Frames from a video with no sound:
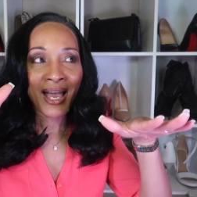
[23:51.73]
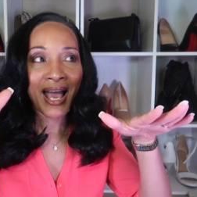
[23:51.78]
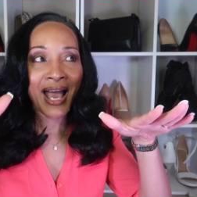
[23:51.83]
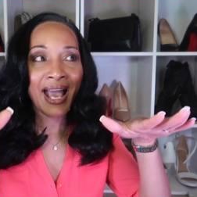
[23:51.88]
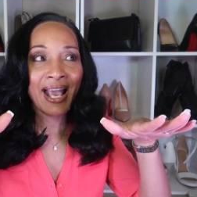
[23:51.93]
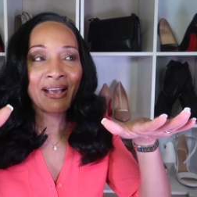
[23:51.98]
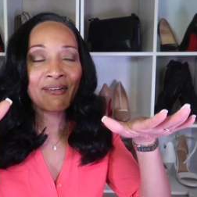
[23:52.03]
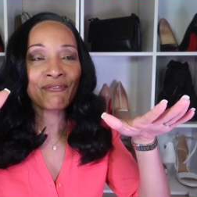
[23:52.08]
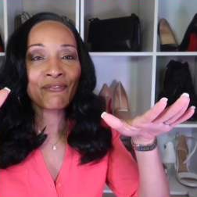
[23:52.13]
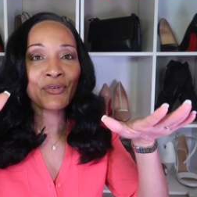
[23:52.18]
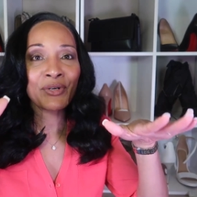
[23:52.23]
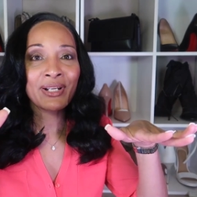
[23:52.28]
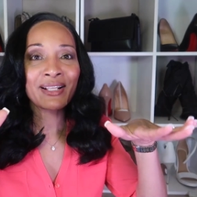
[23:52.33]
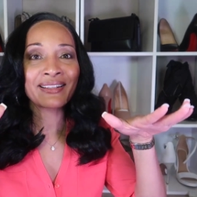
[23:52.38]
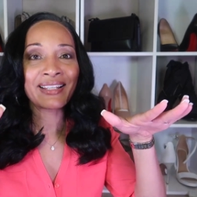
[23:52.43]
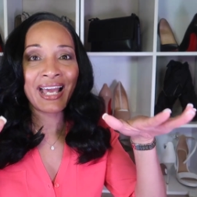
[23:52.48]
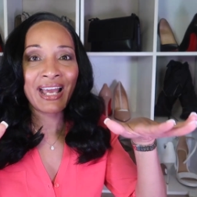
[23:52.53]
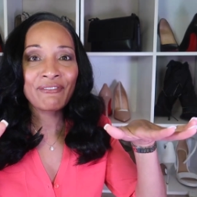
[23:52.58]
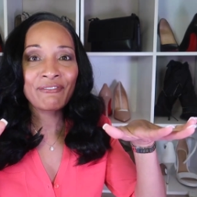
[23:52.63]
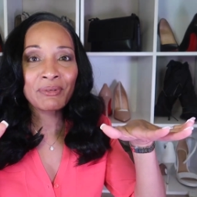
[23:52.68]
I, for the
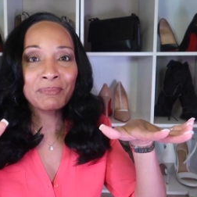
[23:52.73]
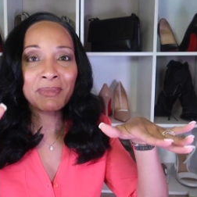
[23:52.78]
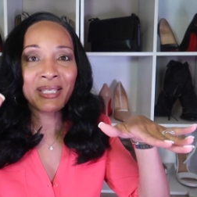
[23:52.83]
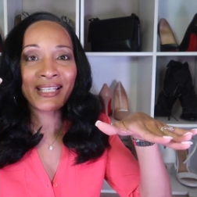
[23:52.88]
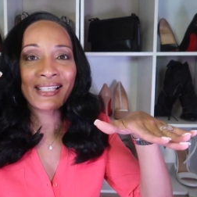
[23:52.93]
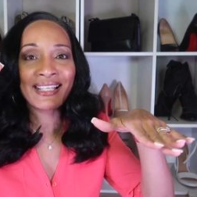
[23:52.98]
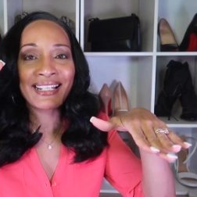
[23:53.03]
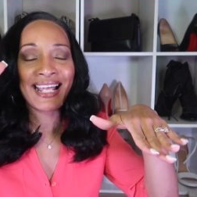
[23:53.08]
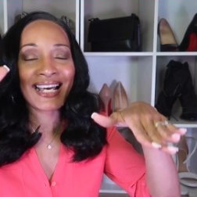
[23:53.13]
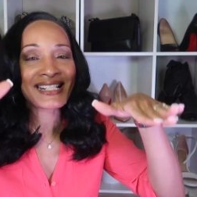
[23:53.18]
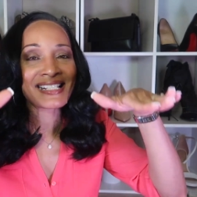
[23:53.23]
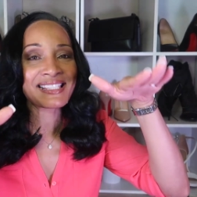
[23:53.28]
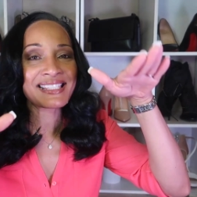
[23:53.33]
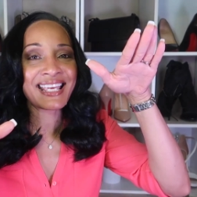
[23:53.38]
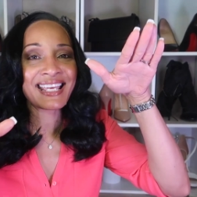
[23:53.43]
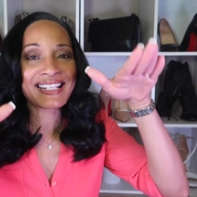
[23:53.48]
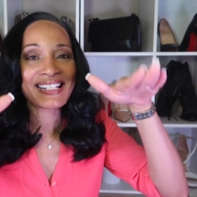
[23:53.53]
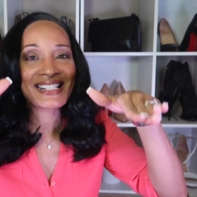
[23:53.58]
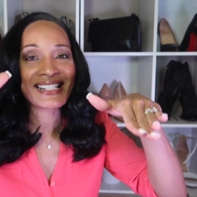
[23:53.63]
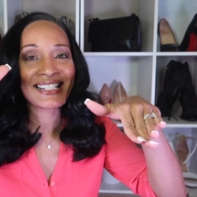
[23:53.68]
life of me, cannot
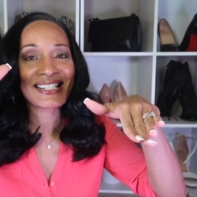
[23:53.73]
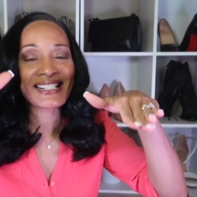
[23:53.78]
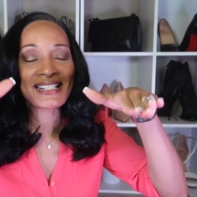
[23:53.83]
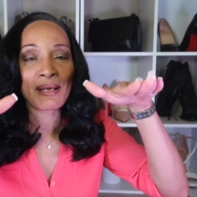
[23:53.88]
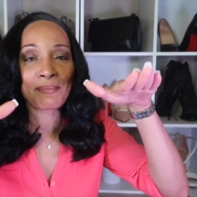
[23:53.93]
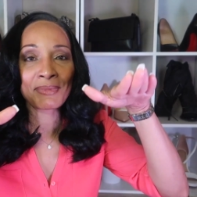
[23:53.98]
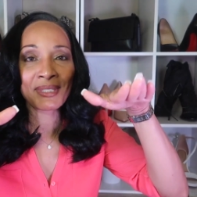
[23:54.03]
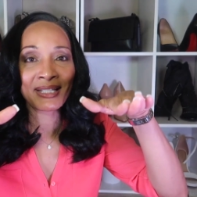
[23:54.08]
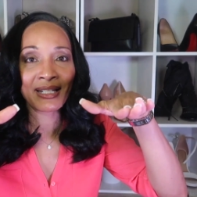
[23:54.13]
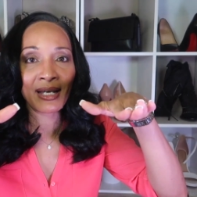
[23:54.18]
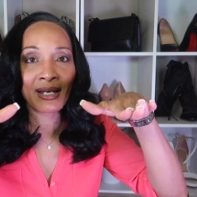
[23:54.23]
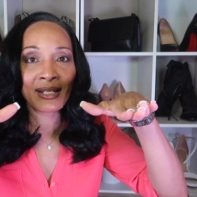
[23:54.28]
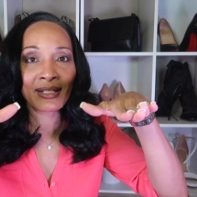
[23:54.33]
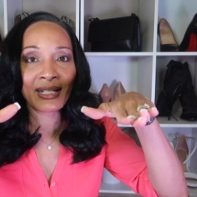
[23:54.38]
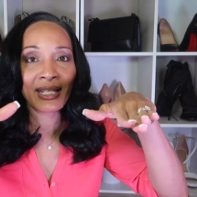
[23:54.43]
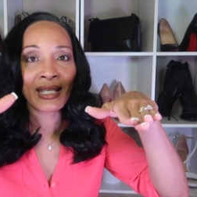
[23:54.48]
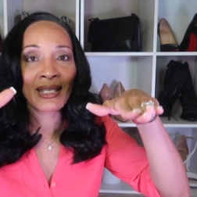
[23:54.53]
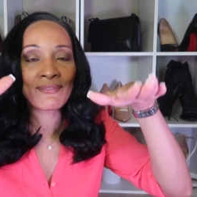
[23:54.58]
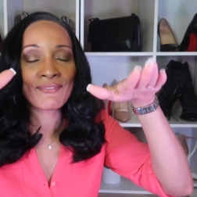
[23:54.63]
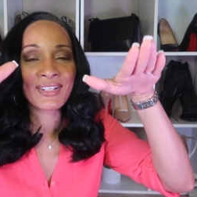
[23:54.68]
stand to see something
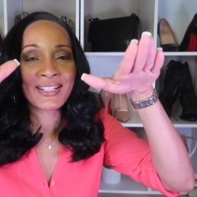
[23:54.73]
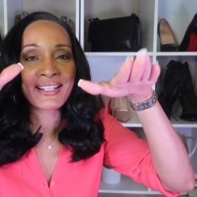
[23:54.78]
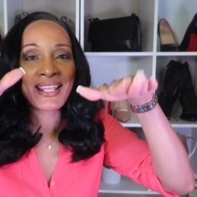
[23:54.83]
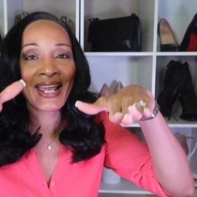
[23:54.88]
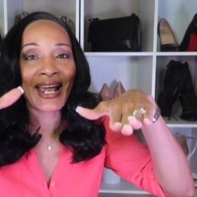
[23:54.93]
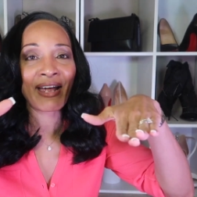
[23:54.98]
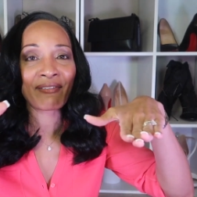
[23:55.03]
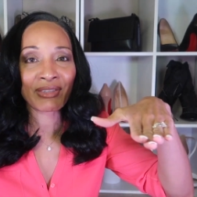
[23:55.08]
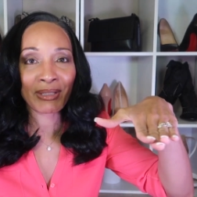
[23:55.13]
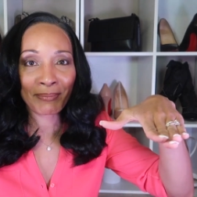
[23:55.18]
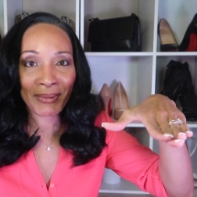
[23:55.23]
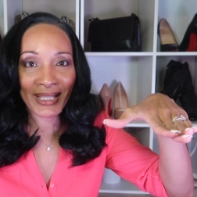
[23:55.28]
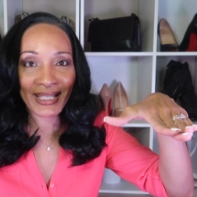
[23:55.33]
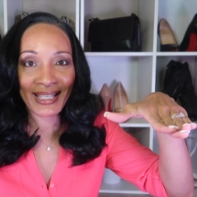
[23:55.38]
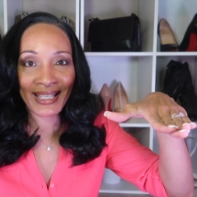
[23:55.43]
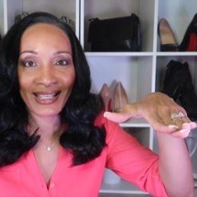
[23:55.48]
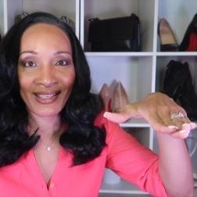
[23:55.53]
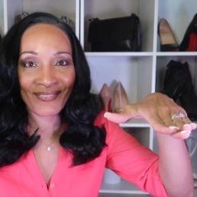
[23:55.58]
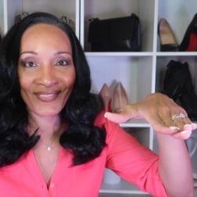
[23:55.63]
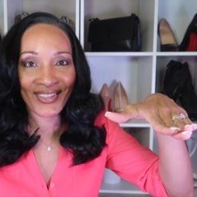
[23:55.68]
uneven. They have to be
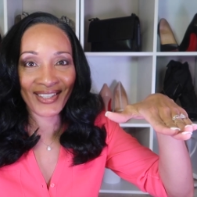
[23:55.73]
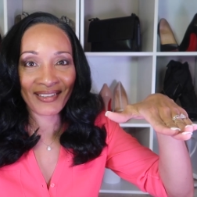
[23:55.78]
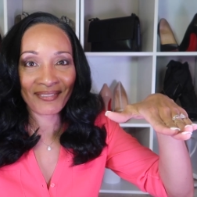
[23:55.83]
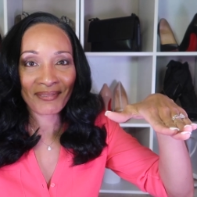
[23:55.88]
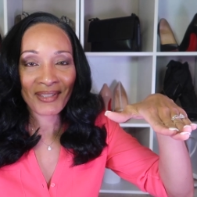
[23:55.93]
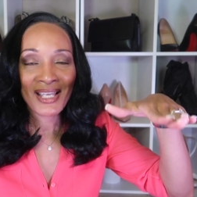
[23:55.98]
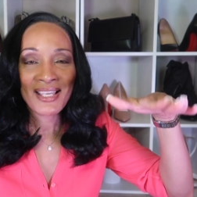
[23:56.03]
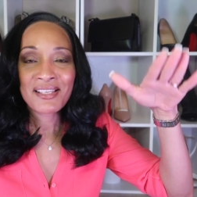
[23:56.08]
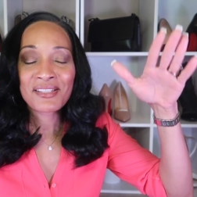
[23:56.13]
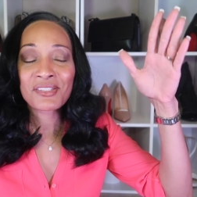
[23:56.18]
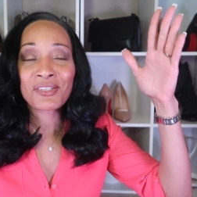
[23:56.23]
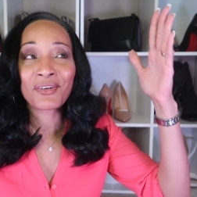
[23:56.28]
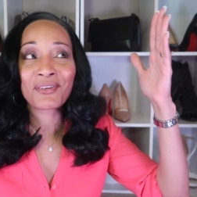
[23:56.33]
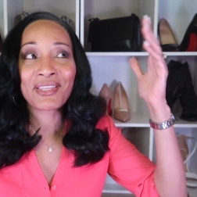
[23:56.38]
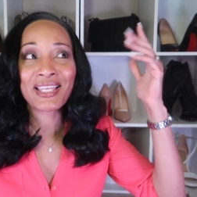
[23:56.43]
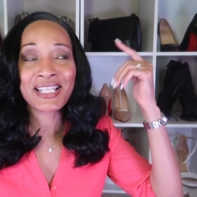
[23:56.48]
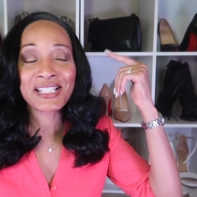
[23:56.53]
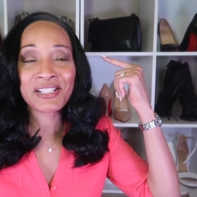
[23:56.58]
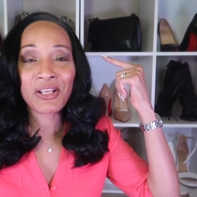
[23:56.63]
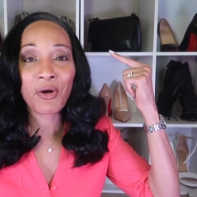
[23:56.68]
even.
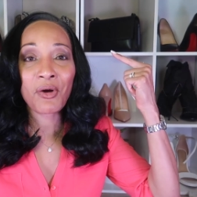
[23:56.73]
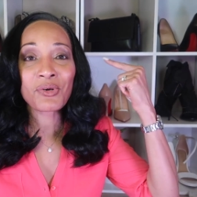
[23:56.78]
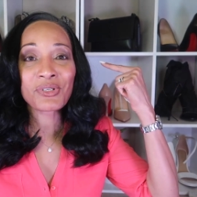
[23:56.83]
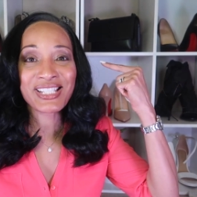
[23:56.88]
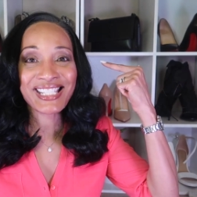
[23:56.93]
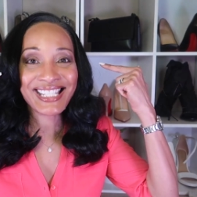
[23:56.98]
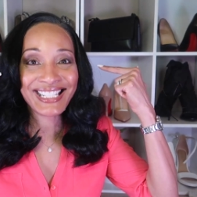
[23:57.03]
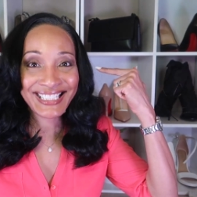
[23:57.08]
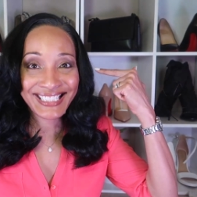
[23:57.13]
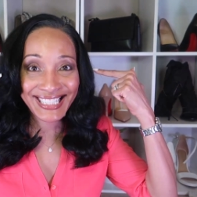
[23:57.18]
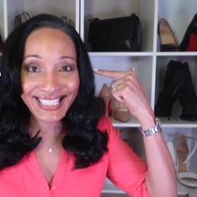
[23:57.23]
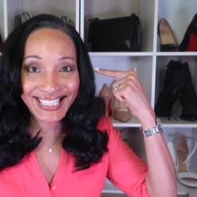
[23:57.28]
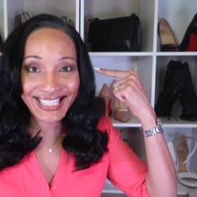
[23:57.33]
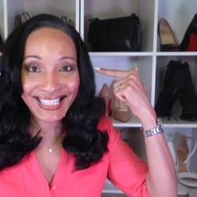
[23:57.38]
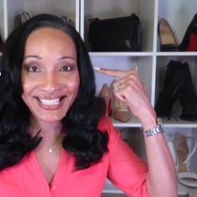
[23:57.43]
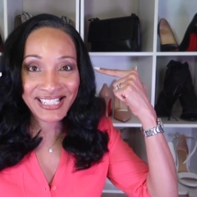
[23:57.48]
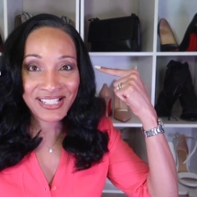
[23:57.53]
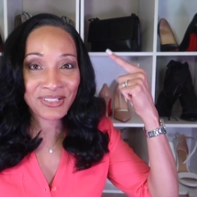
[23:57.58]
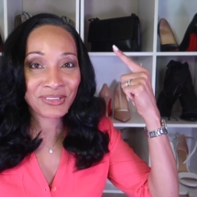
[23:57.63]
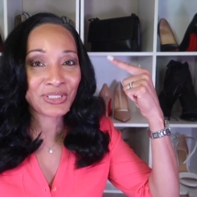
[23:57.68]
So it's
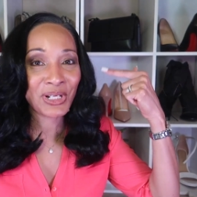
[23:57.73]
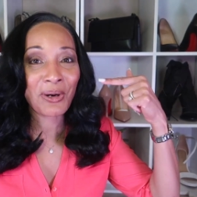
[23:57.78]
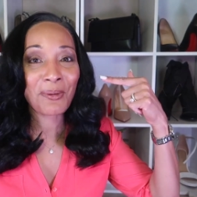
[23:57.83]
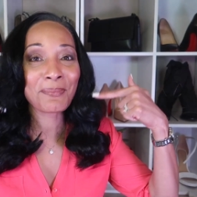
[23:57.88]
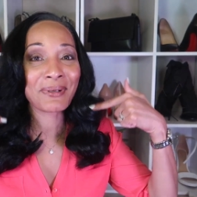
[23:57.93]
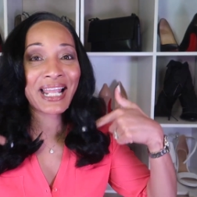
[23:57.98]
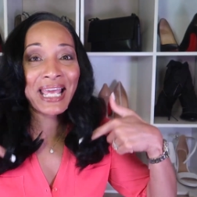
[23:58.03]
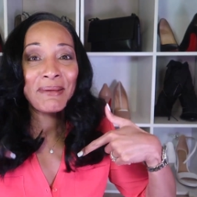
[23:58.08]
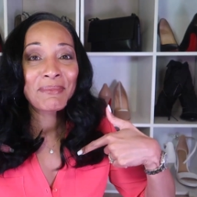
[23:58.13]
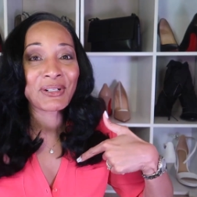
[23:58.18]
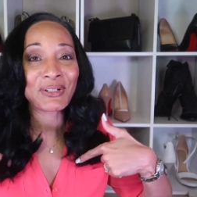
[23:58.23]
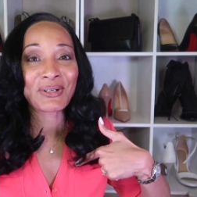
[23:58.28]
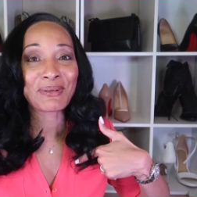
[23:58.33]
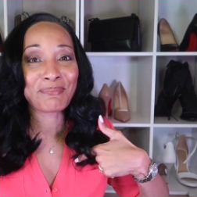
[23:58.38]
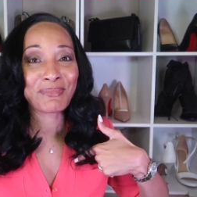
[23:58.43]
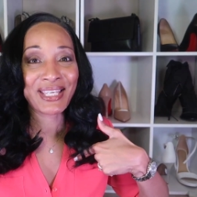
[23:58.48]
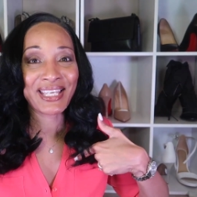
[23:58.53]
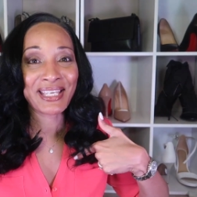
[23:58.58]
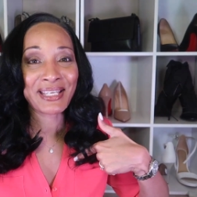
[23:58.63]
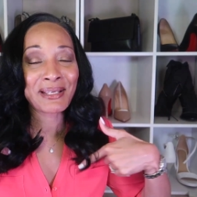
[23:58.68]
OCD. So don't blame it
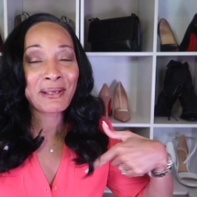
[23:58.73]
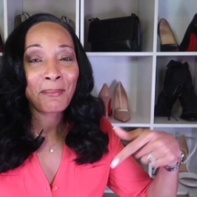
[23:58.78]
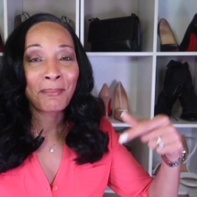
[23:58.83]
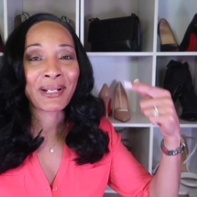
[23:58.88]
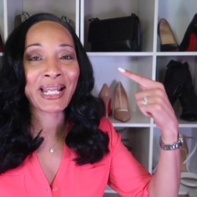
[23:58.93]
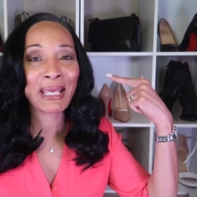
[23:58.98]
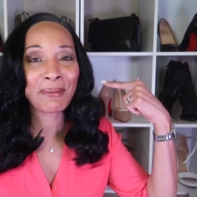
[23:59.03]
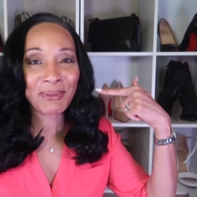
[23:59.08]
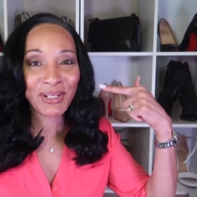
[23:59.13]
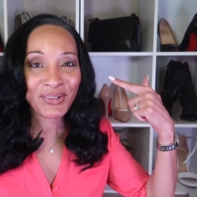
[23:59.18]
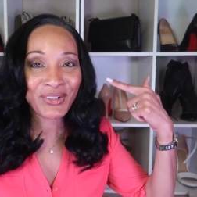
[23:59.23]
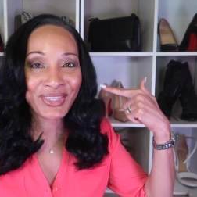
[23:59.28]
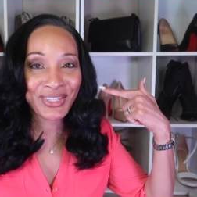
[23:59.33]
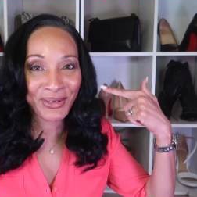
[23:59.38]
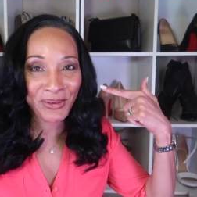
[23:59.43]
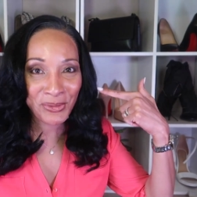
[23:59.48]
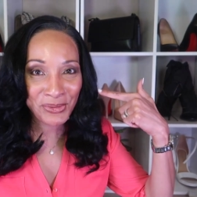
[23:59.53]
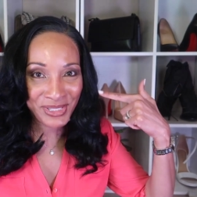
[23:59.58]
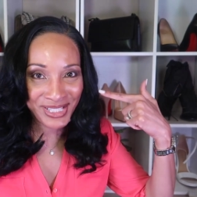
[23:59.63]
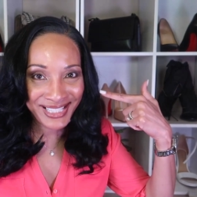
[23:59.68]
on me. Blame it on the
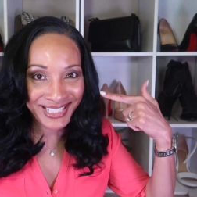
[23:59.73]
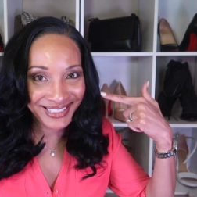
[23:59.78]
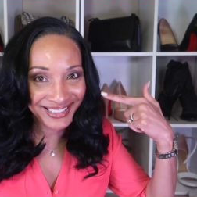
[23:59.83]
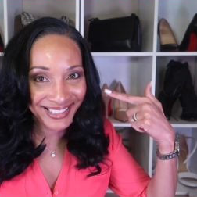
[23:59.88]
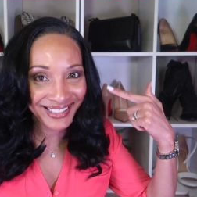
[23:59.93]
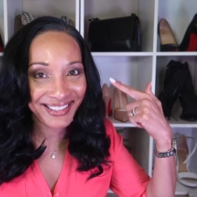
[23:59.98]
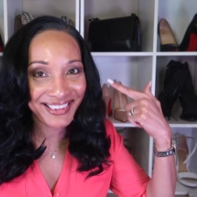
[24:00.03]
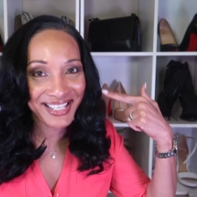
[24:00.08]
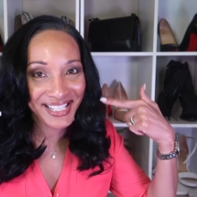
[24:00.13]
OCD